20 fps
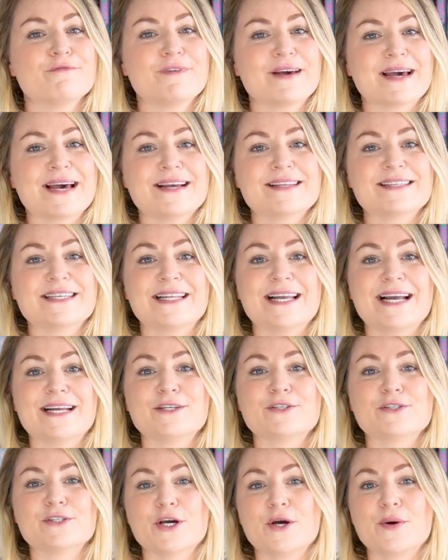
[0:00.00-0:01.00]
forget to let
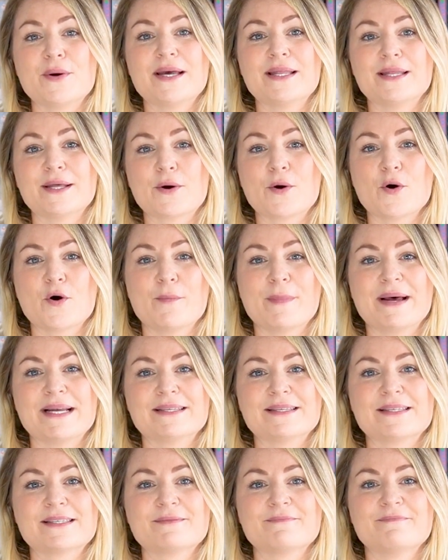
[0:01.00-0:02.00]
us know in the
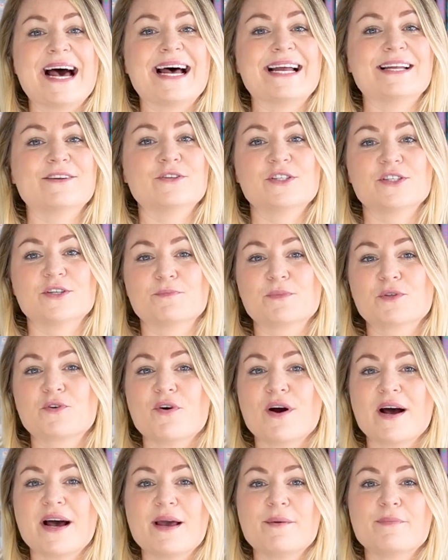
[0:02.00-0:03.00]
comments and
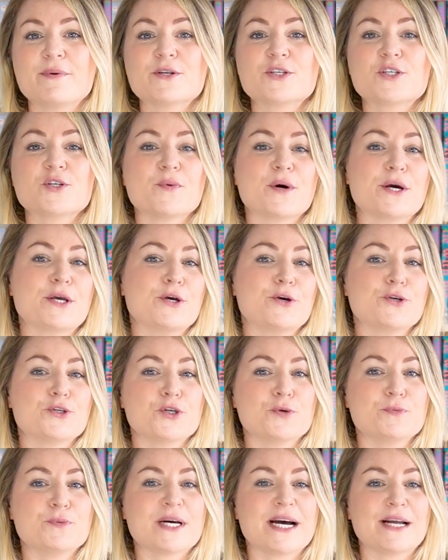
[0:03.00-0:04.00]
subscribe to our
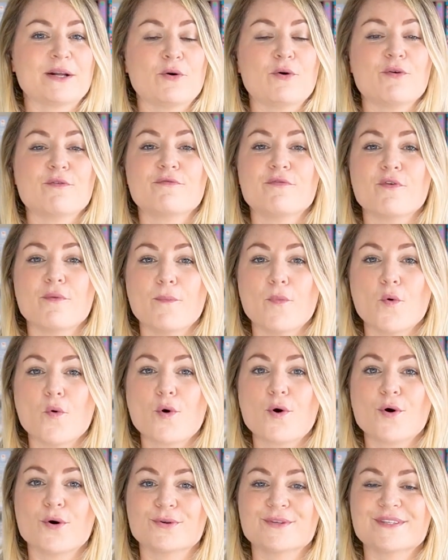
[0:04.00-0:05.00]
YouTube channel for
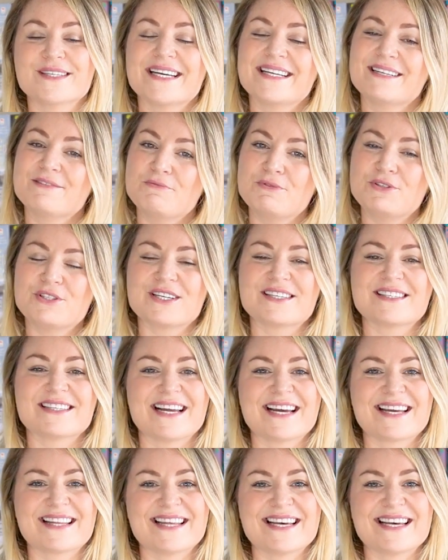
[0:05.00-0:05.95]
more content just like